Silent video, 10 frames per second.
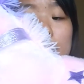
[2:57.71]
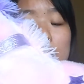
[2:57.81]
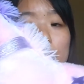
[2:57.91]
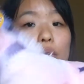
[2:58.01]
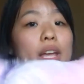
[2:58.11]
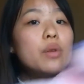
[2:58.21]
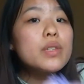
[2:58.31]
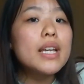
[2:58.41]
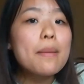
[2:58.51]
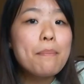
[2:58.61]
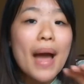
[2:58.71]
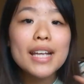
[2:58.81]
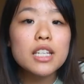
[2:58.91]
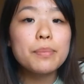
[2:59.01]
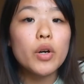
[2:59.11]
animal, and it was like a
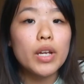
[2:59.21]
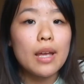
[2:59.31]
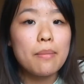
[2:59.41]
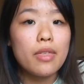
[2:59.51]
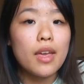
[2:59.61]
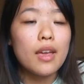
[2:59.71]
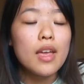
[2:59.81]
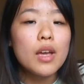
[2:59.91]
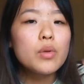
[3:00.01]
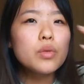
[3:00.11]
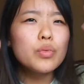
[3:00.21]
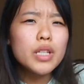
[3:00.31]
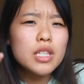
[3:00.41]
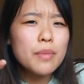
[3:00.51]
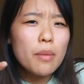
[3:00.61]
basketball game thing. It was a
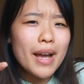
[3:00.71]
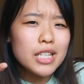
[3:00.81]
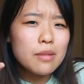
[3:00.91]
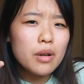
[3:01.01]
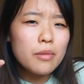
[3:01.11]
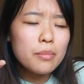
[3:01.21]
really small basketball